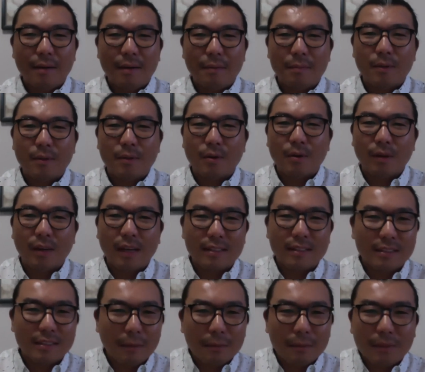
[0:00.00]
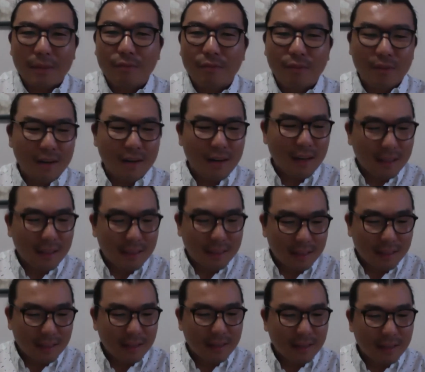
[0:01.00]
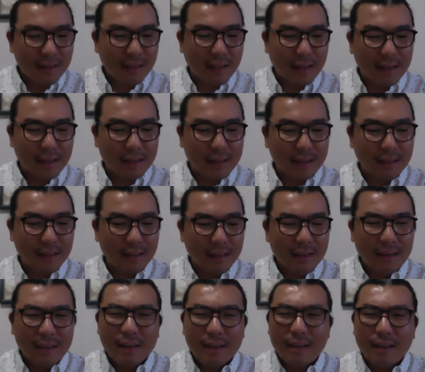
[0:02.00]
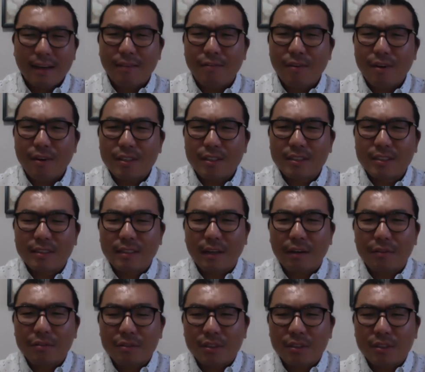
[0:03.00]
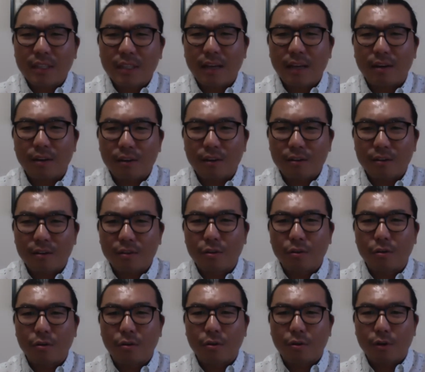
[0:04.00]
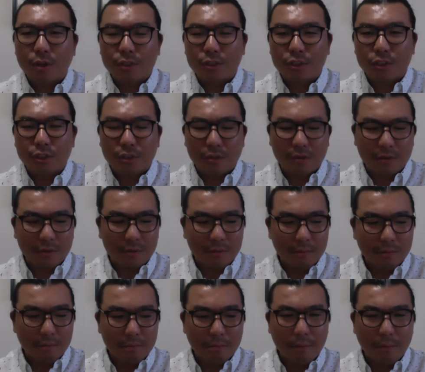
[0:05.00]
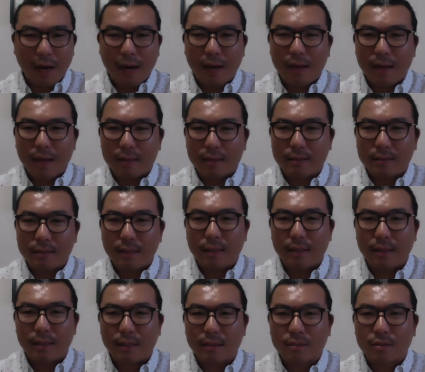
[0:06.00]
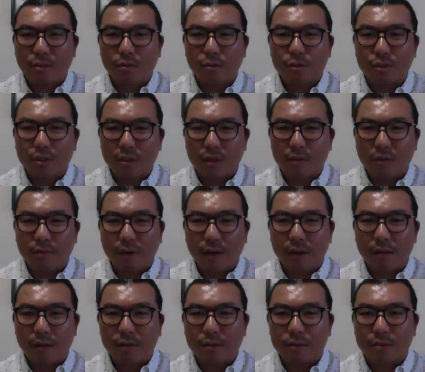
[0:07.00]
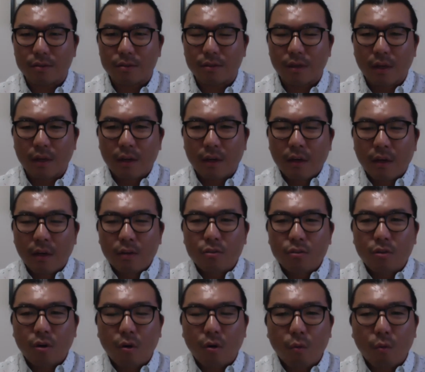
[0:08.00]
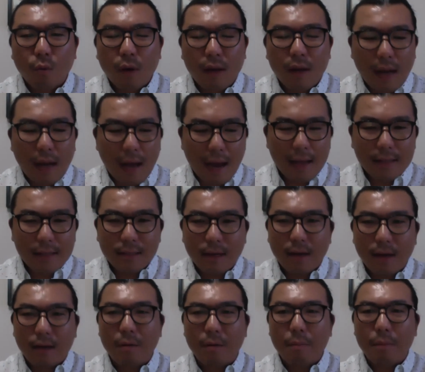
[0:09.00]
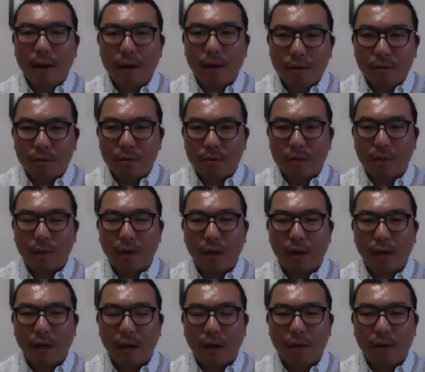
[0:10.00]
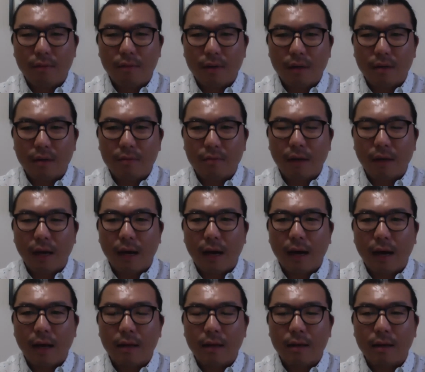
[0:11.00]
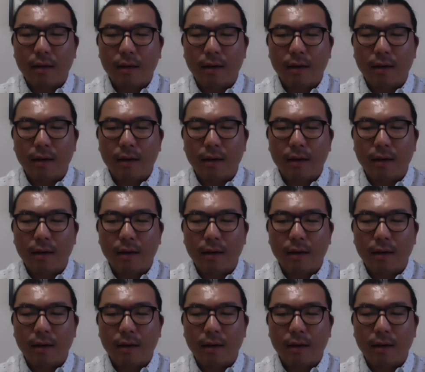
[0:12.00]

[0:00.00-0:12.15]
you know, get something for nothing, like a very self-centered Christian bias at the exclusion of others. So when I talk about the covenant of God,